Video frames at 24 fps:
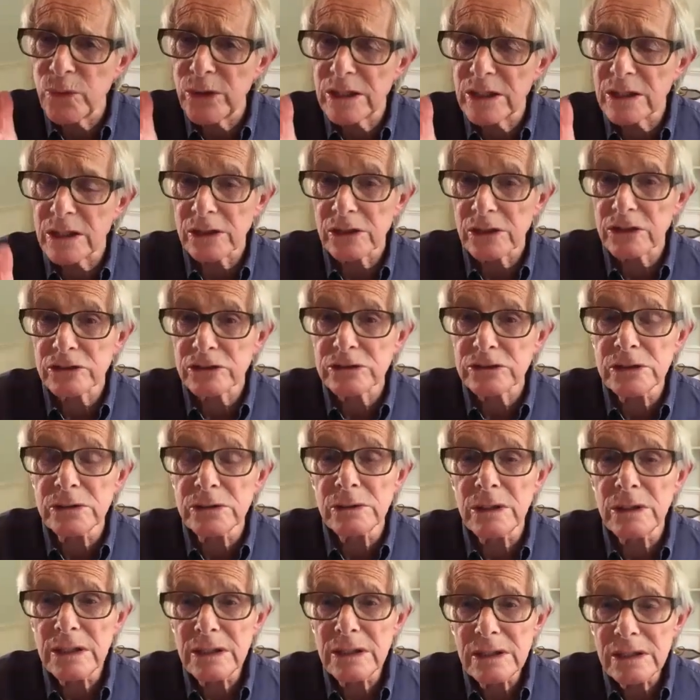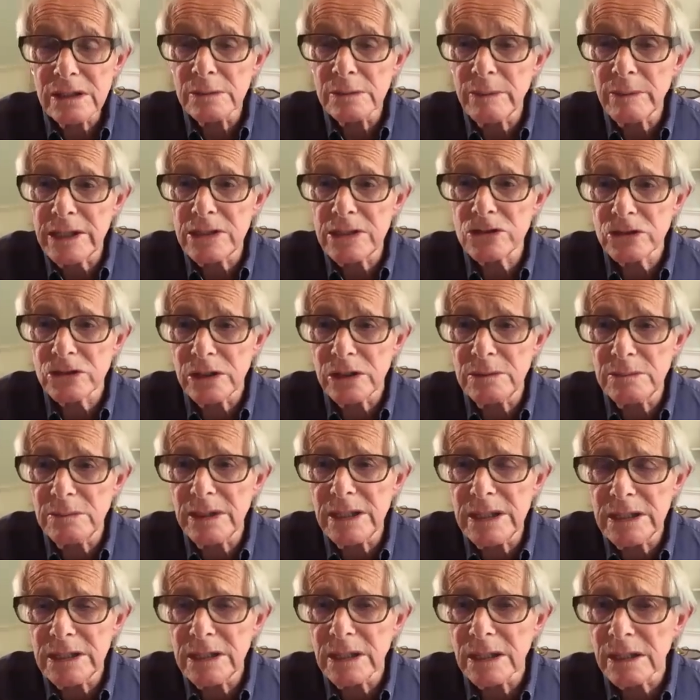if we cut through the
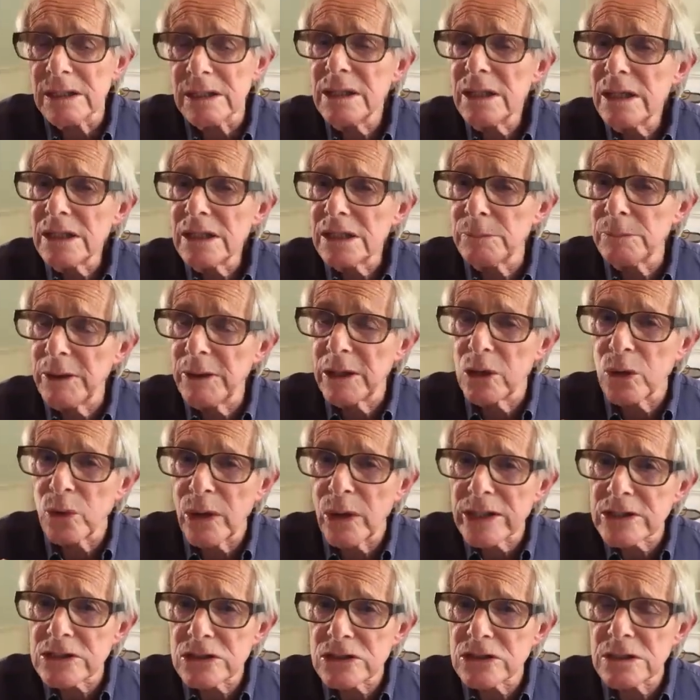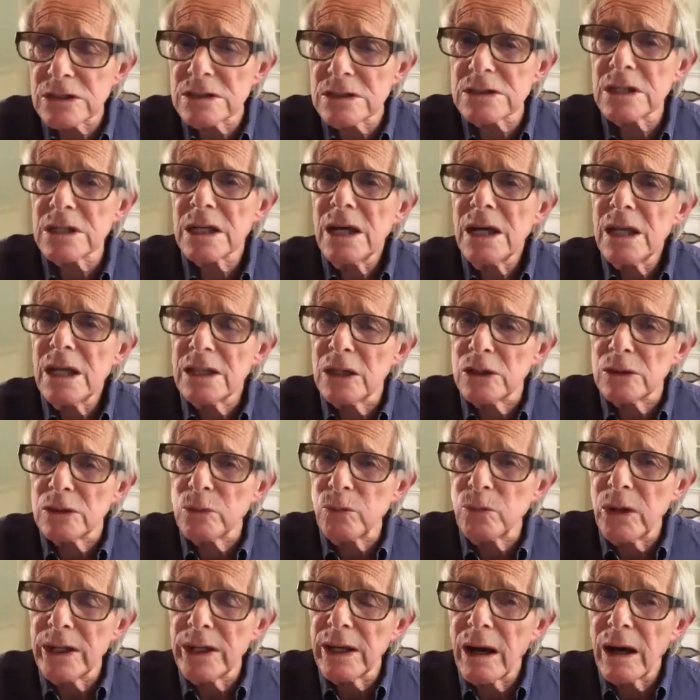mainstream media, there'll be questions
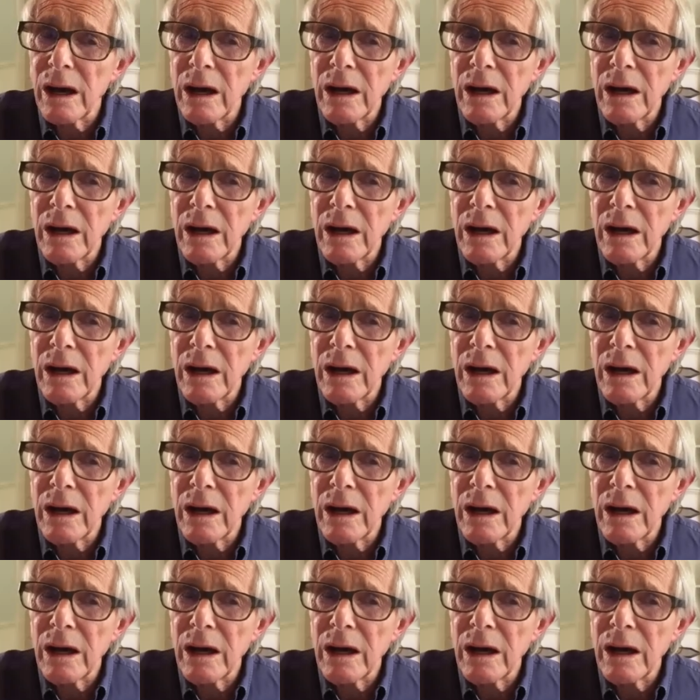that